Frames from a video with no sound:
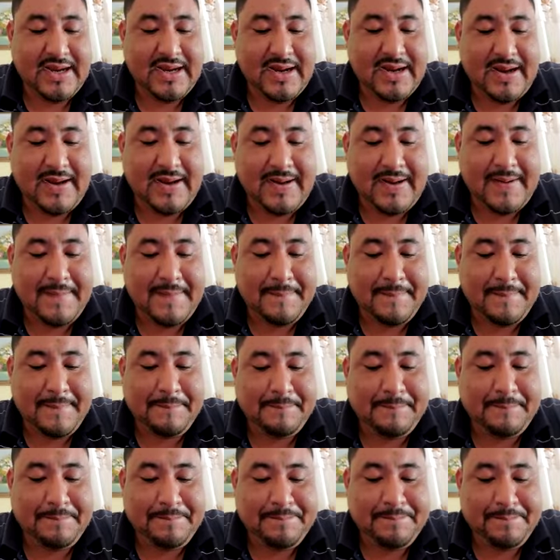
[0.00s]

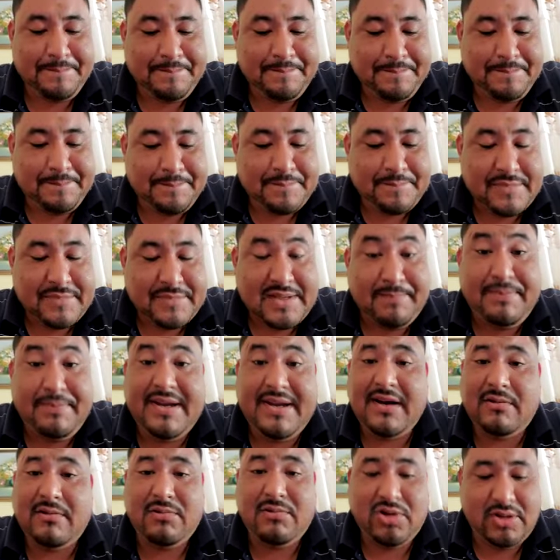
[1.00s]
Um,
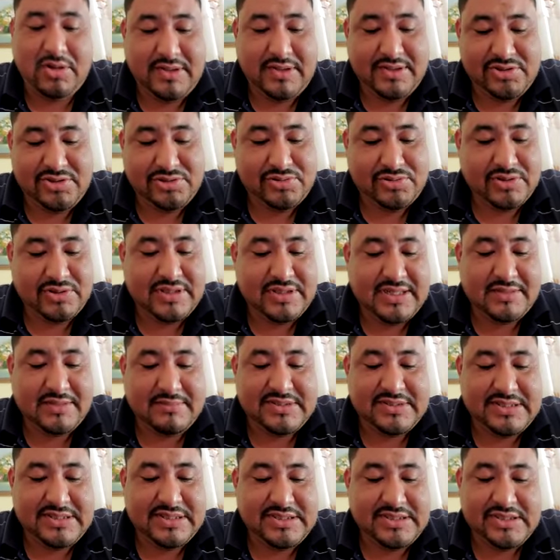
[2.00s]
Pair work is good, like
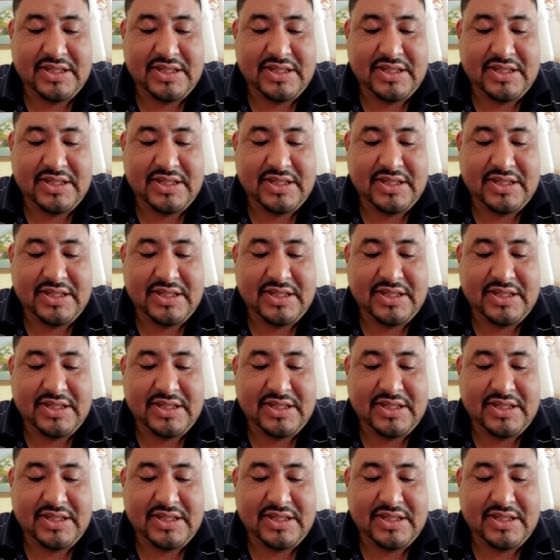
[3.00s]
Mrs.